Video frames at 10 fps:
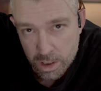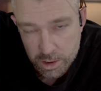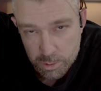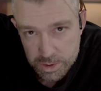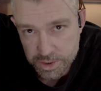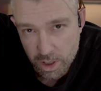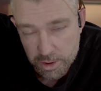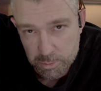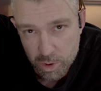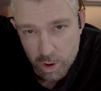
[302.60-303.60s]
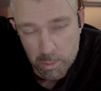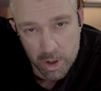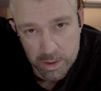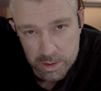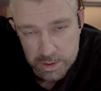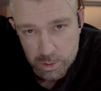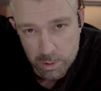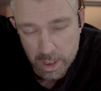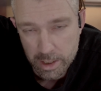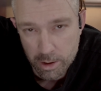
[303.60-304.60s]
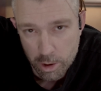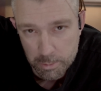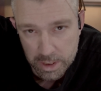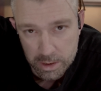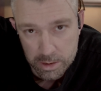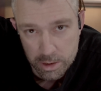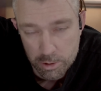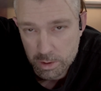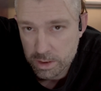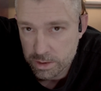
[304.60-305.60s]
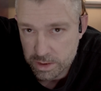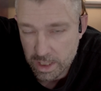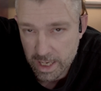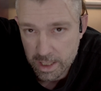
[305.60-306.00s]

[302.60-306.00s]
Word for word: To install the probe onto the tool head, all we need to do is slide